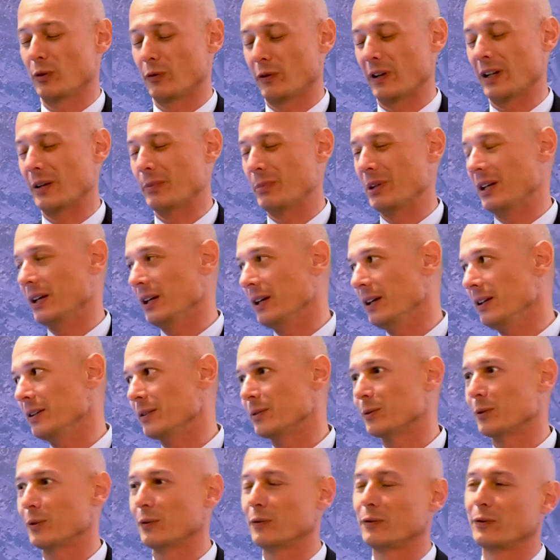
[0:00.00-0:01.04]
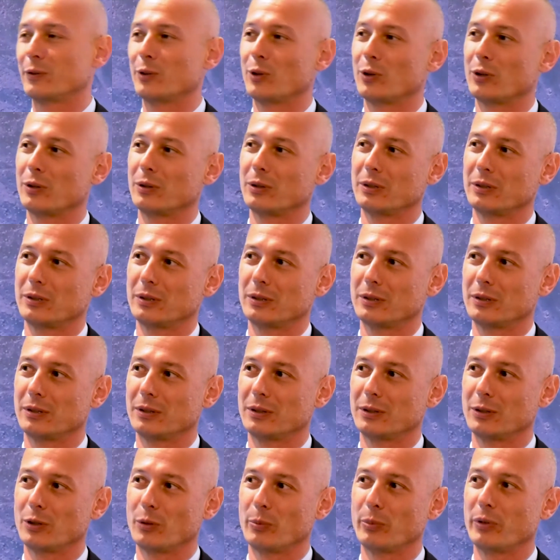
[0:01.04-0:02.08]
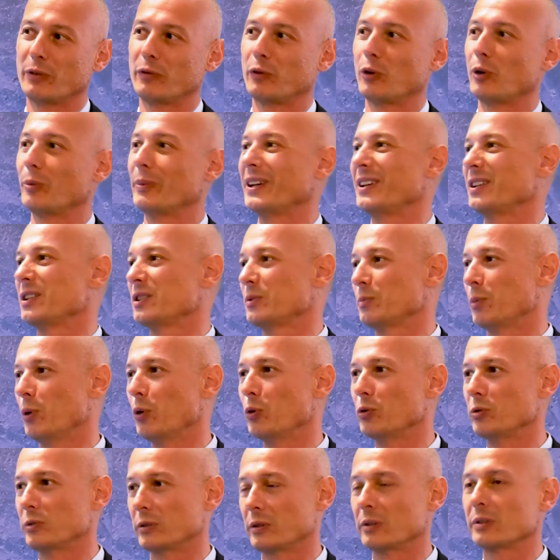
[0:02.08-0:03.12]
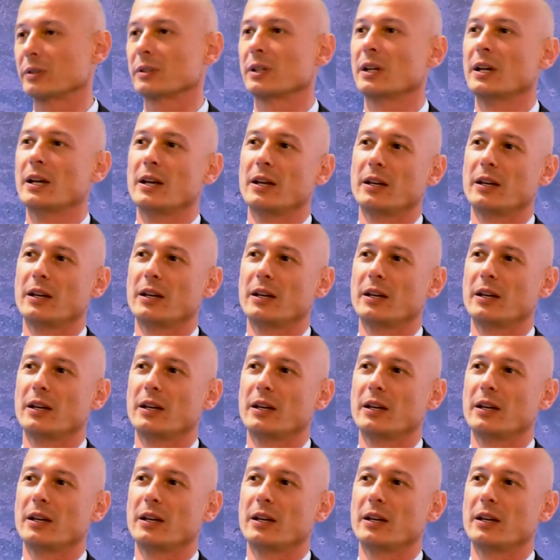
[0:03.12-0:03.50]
NPEs, of non-performing exposures